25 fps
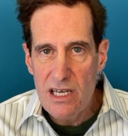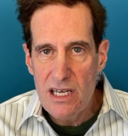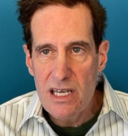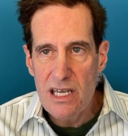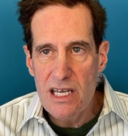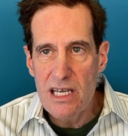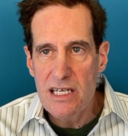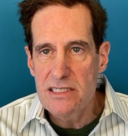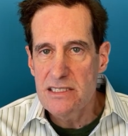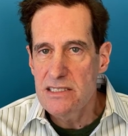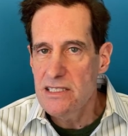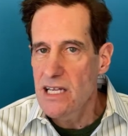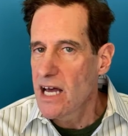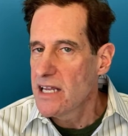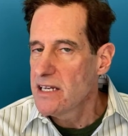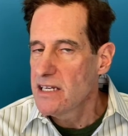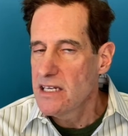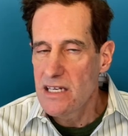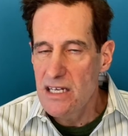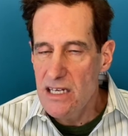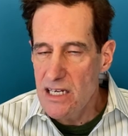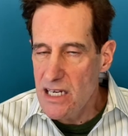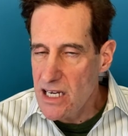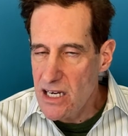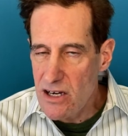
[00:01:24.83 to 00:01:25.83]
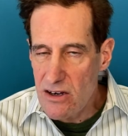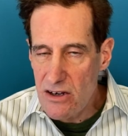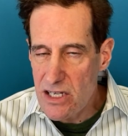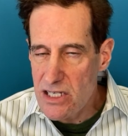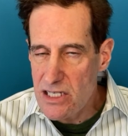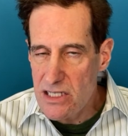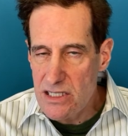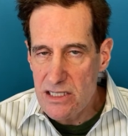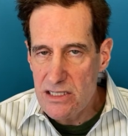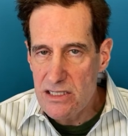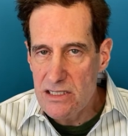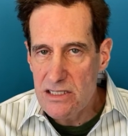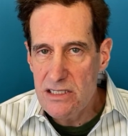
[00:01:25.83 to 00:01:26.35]
It's not nearly
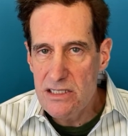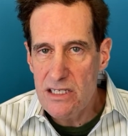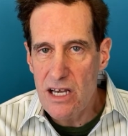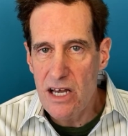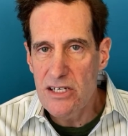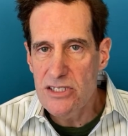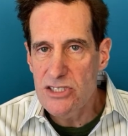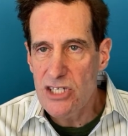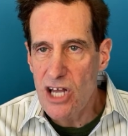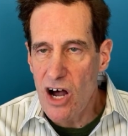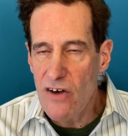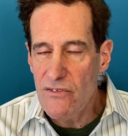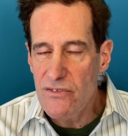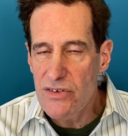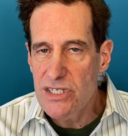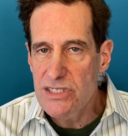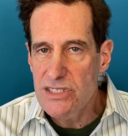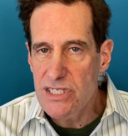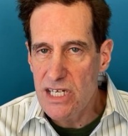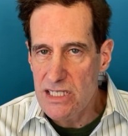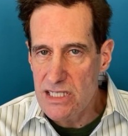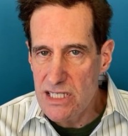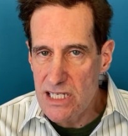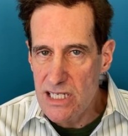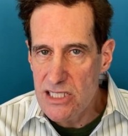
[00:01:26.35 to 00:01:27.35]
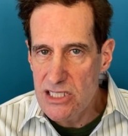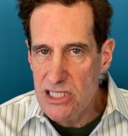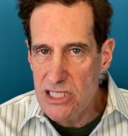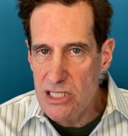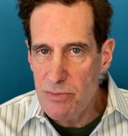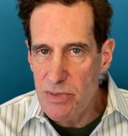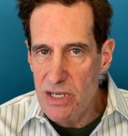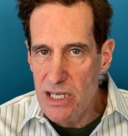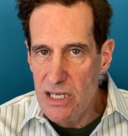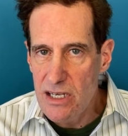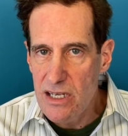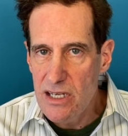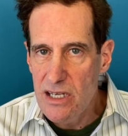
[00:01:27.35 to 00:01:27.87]
done as often as it needs to
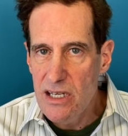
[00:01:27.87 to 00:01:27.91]
be,